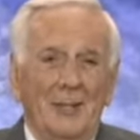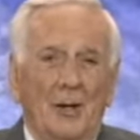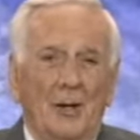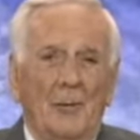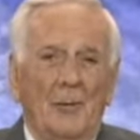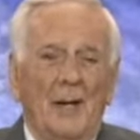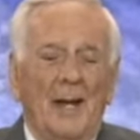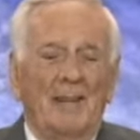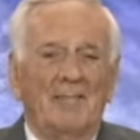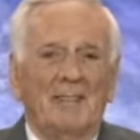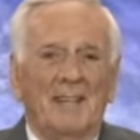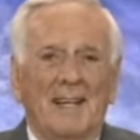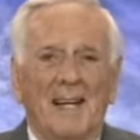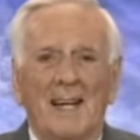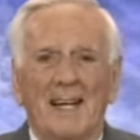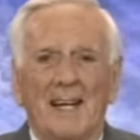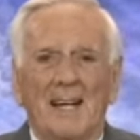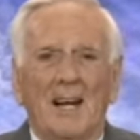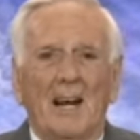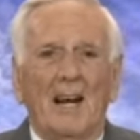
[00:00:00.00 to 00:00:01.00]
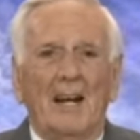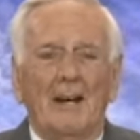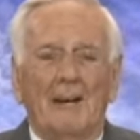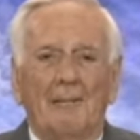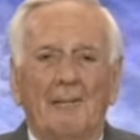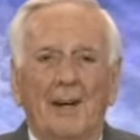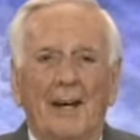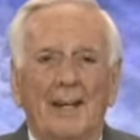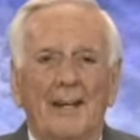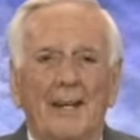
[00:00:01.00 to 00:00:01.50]
So we have to kind of
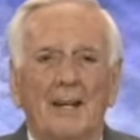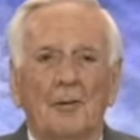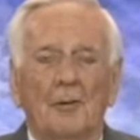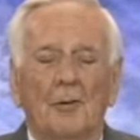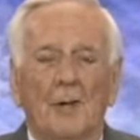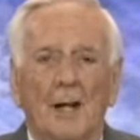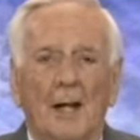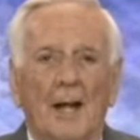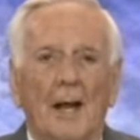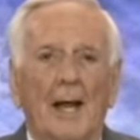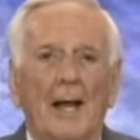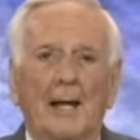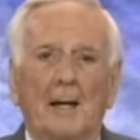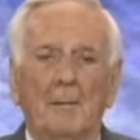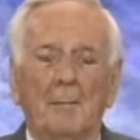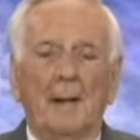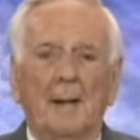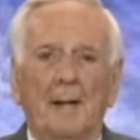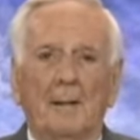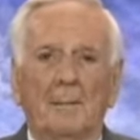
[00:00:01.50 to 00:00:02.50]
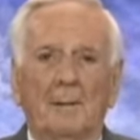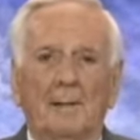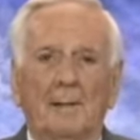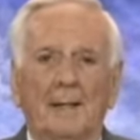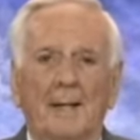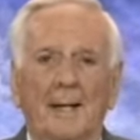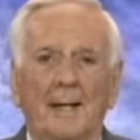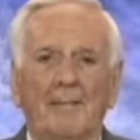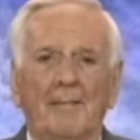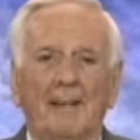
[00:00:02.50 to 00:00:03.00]
clarify. That's what I like about
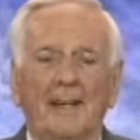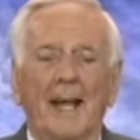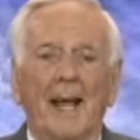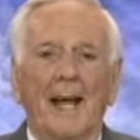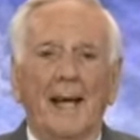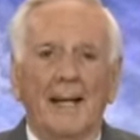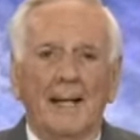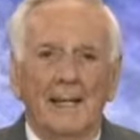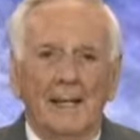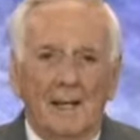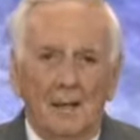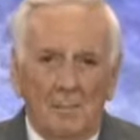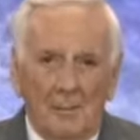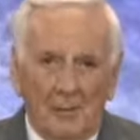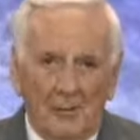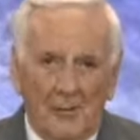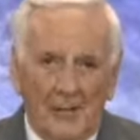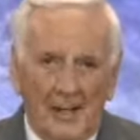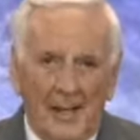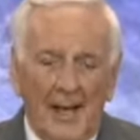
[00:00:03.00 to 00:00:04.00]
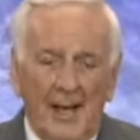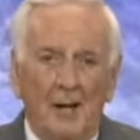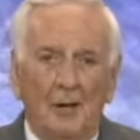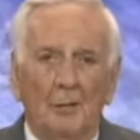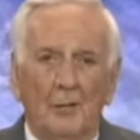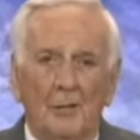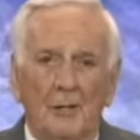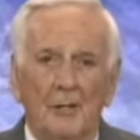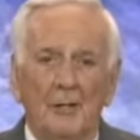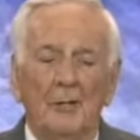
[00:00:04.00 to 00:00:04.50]
abundant living. I can come on the
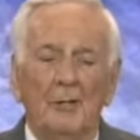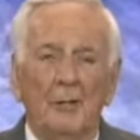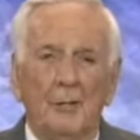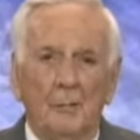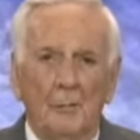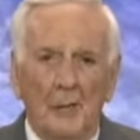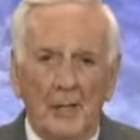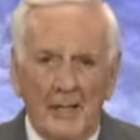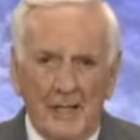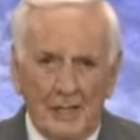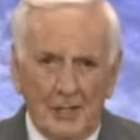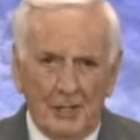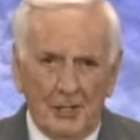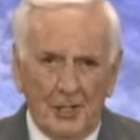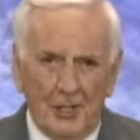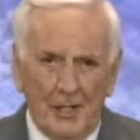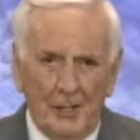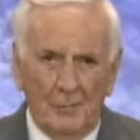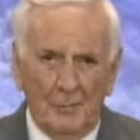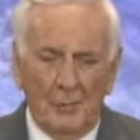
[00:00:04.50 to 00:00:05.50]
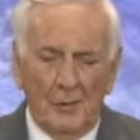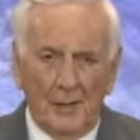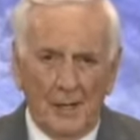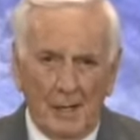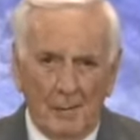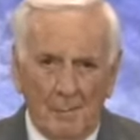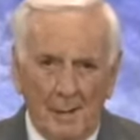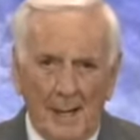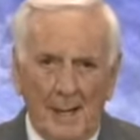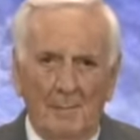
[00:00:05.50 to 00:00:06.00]
air with you and we can sit
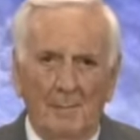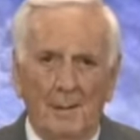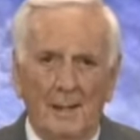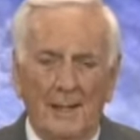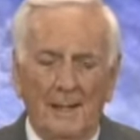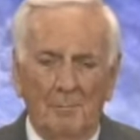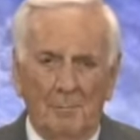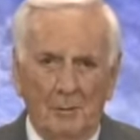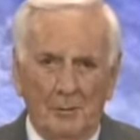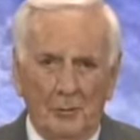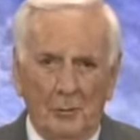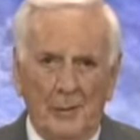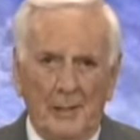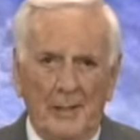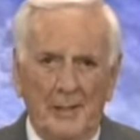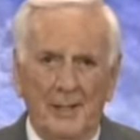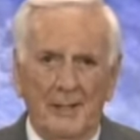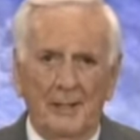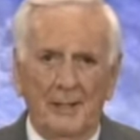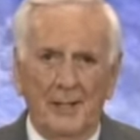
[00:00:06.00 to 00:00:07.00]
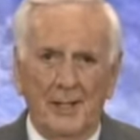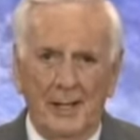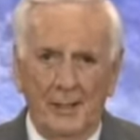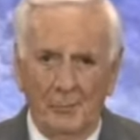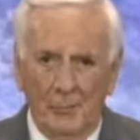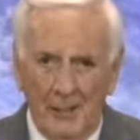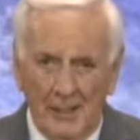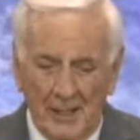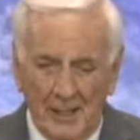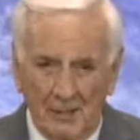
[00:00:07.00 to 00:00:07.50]
with our Bible between us
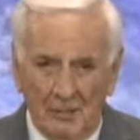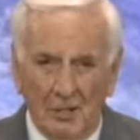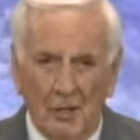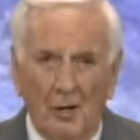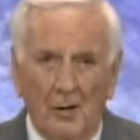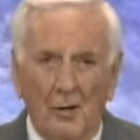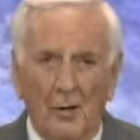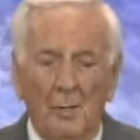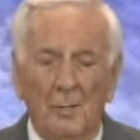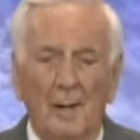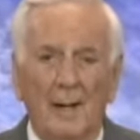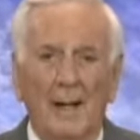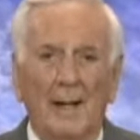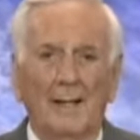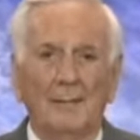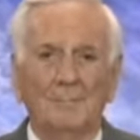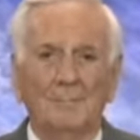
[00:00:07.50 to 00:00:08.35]
and we can talk